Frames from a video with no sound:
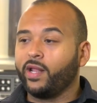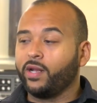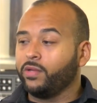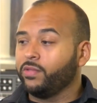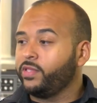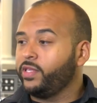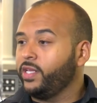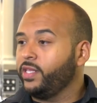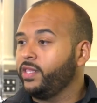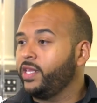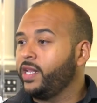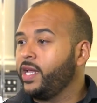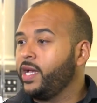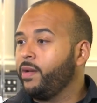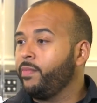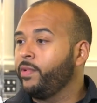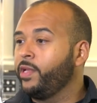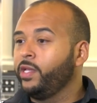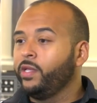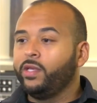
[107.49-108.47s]
I don't think that
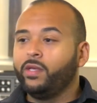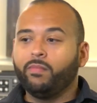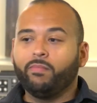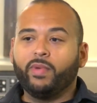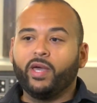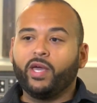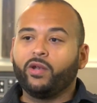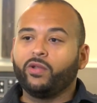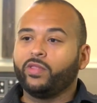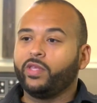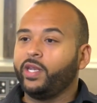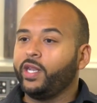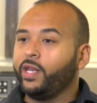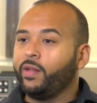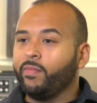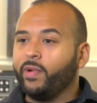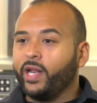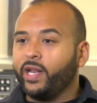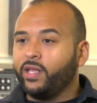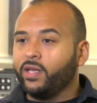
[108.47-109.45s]
I'm better than
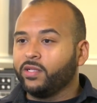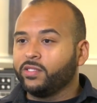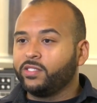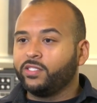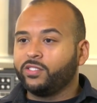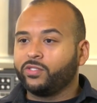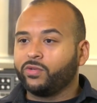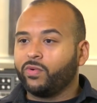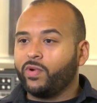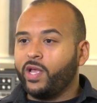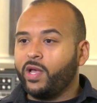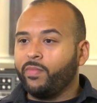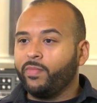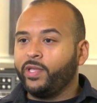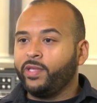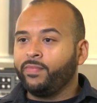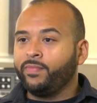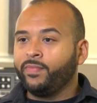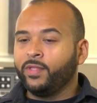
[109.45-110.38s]
anybody else that's around me.